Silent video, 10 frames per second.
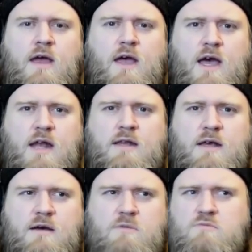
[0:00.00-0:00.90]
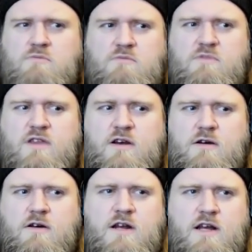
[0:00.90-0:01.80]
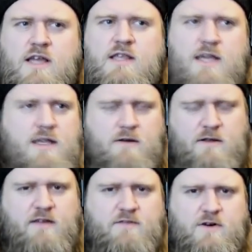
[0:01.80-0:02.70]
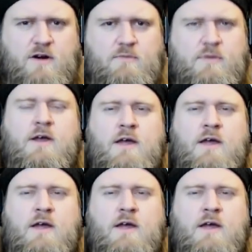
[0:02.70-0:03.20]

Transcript: And um, they're going to continue to love Trump.